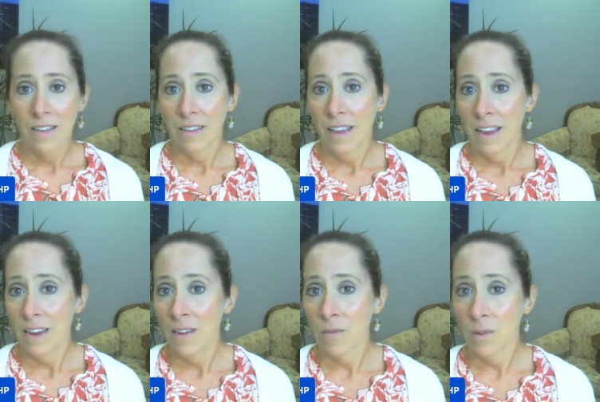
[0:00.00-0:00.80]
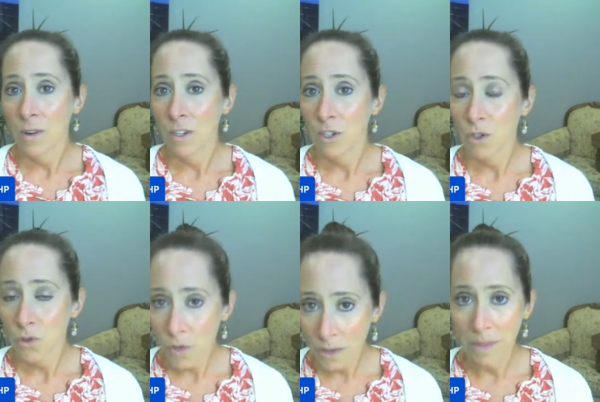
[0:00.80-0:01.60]
they were
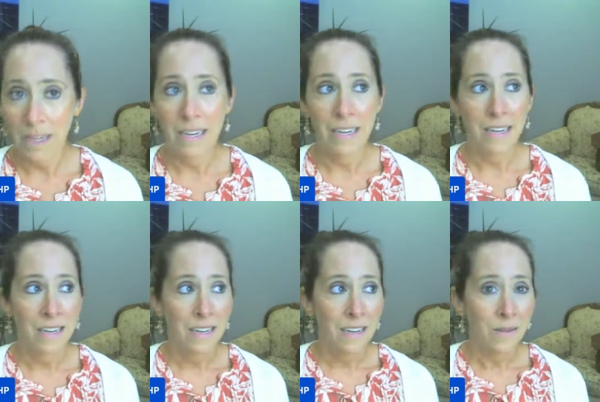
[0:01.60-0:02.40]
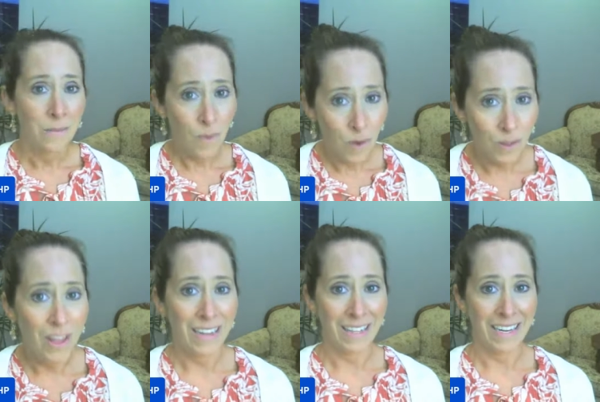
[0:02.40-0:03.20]
extremely more
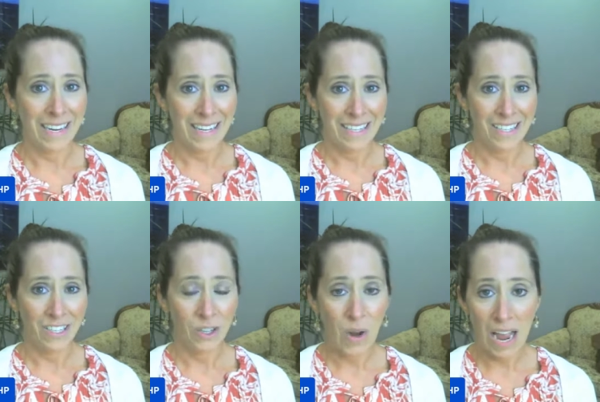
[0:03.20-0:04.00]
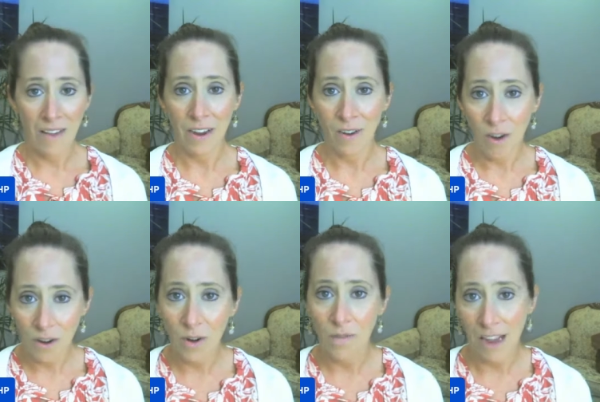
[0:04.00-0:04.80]
likely to have a
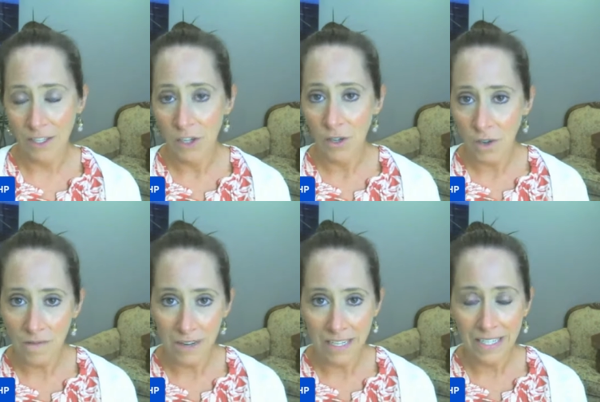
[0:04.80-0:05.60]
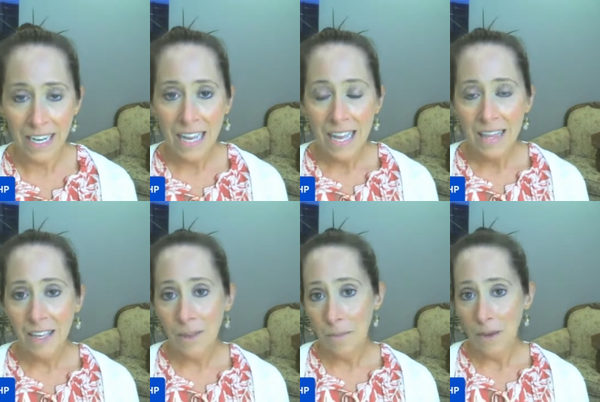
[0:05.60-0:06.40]
cardiovascular event
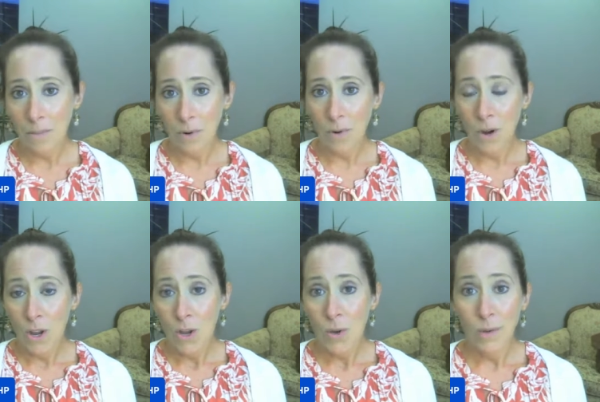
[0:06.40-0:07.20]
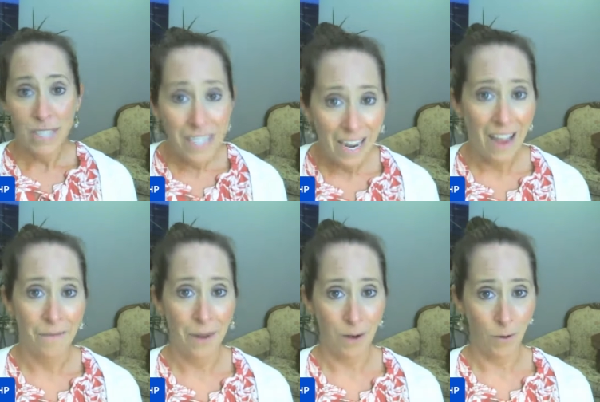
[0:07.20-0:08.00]
than the people who didn't have
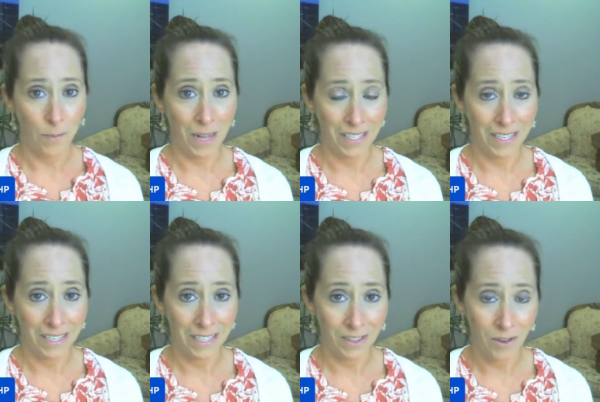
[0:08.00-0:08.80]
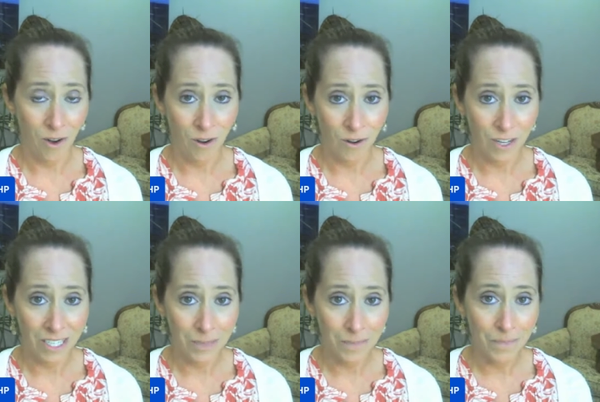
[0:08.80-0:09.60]
microplastics in their
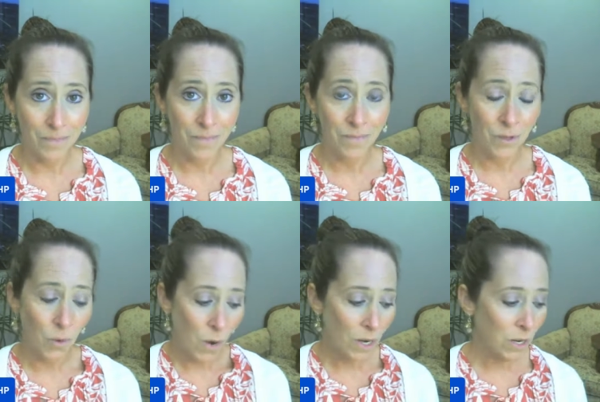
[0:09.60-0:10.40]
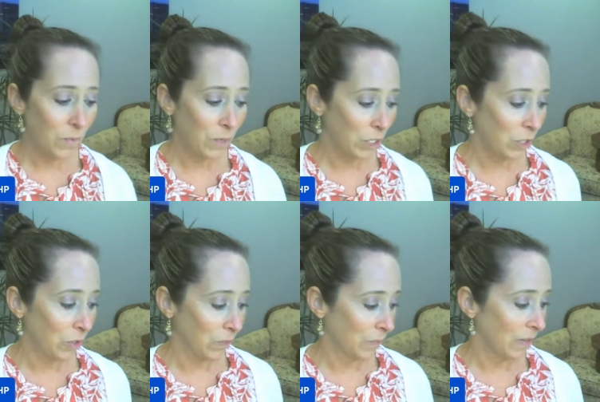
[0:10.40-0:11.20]
arteries. So what can we
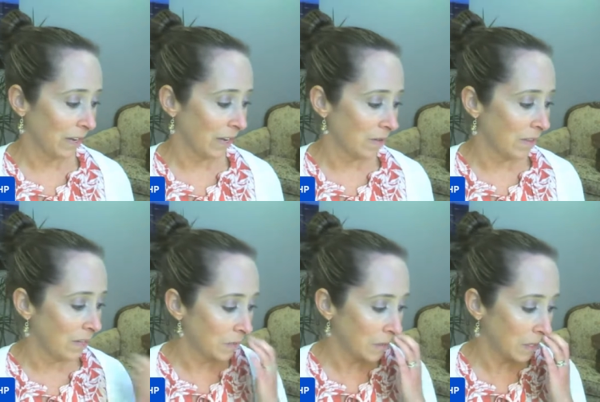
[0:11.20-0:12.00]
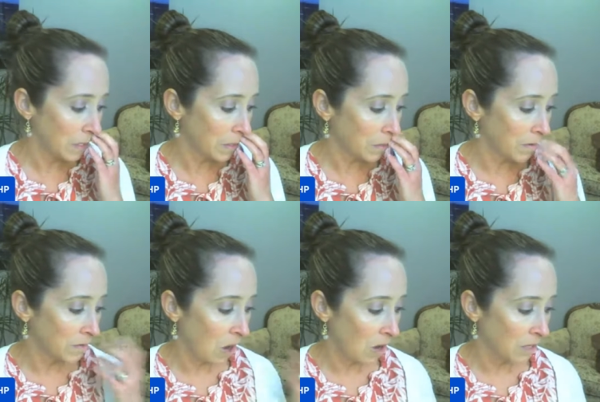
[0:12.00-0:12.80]
do? And these are things that we've
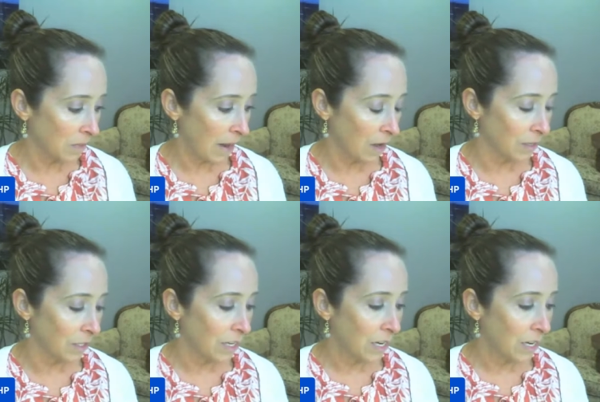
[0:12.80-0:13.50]
talked about